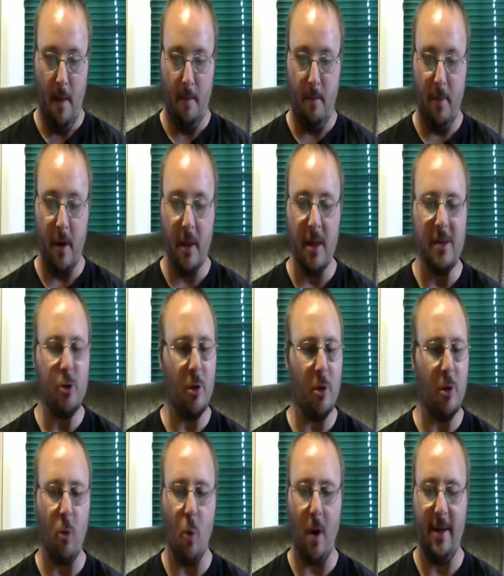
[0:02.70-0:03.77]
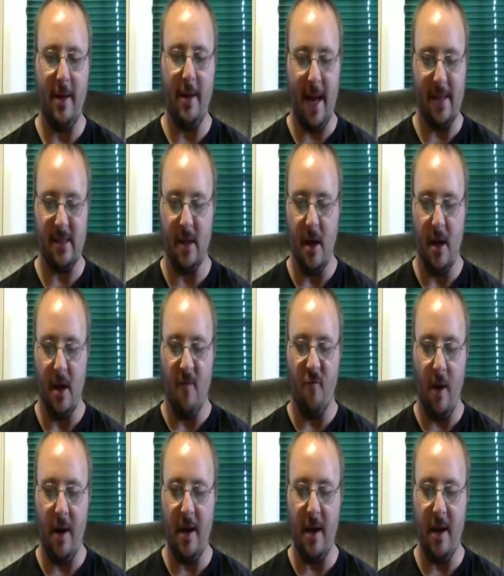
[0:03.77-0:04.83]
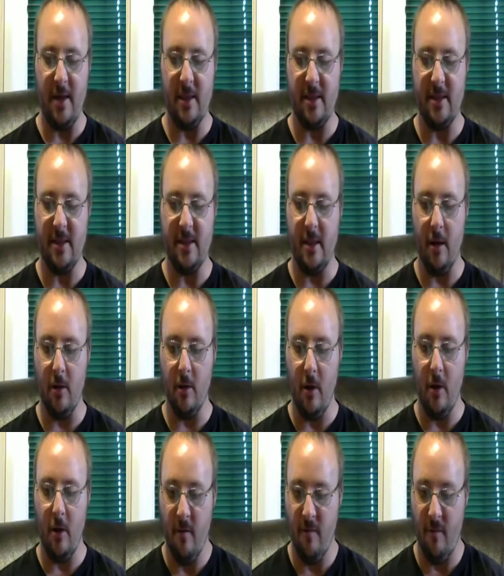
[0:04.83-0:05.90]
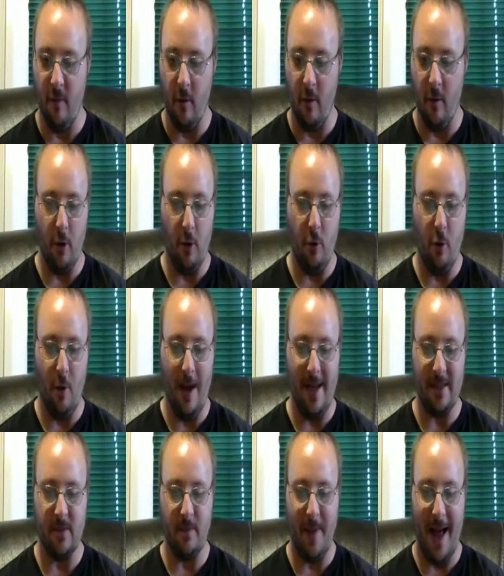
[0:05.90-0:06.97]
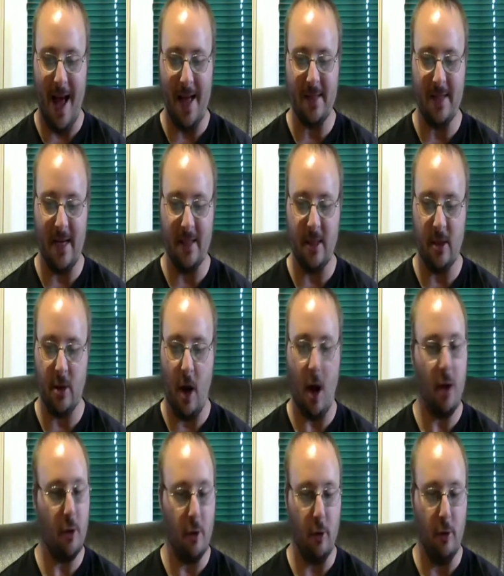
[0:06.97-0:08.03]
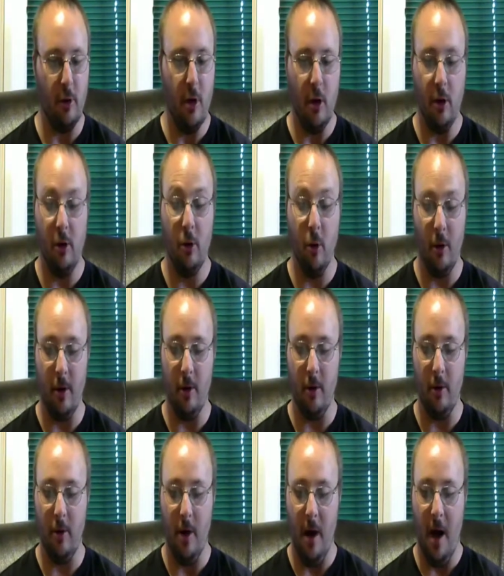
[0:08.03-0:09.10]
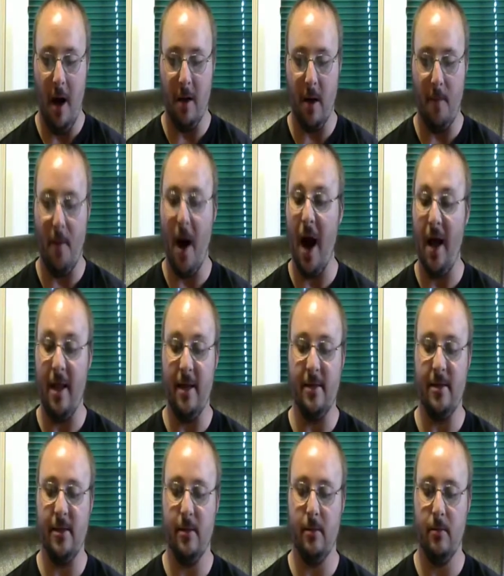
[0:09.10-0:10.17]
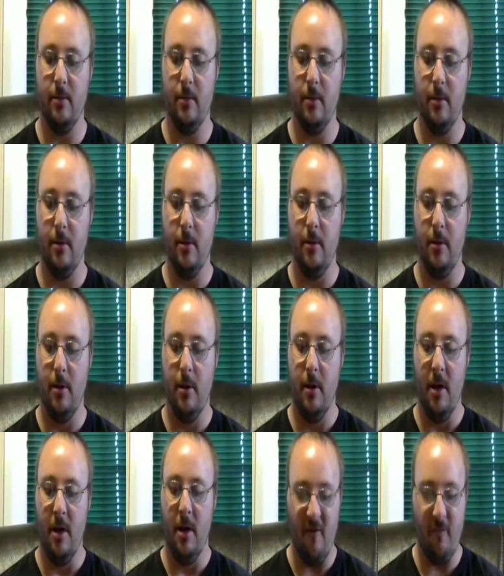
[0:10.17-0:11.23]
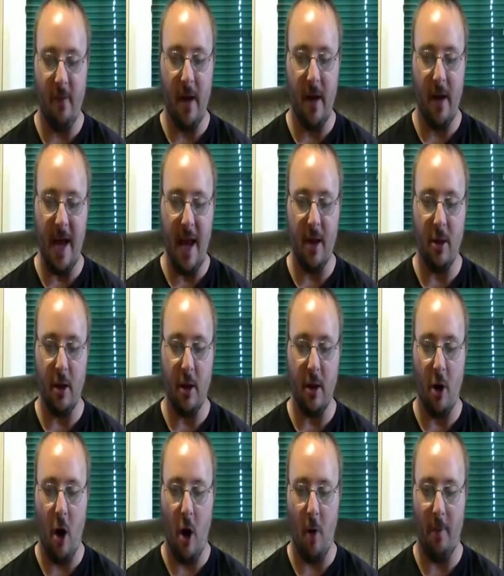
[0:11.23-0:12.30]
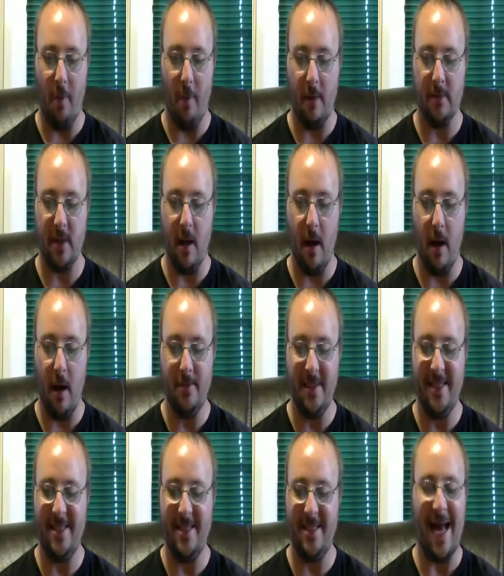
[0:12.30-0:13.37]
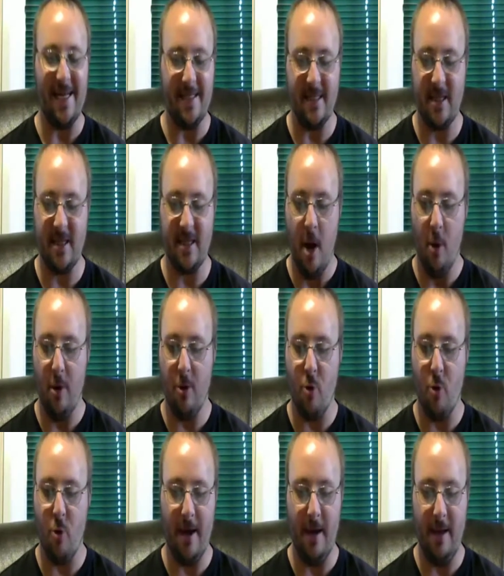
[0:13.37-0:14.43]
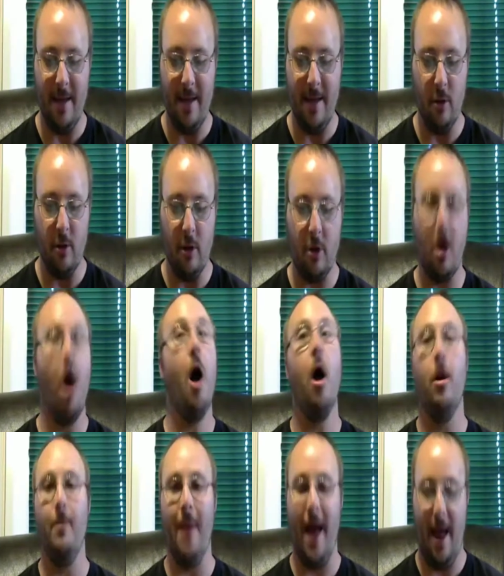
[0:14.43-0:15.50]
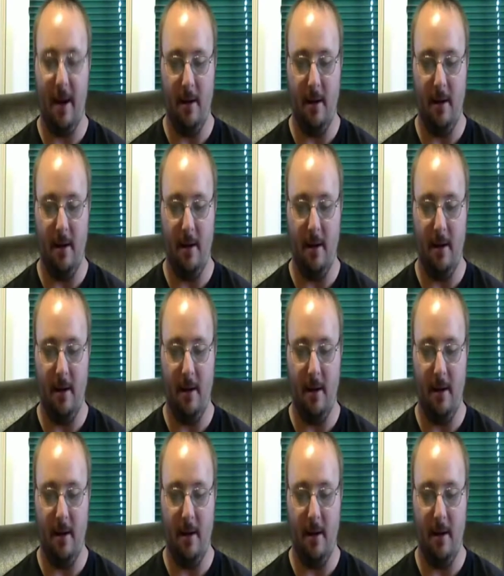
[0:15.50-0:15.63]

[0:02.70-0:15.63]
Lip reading: Building 21 yet, Frank is a skilled forger who has passed as a doctor, loyal, and a pilot. FBI agent Char becomes obsessed with tracking down the con man,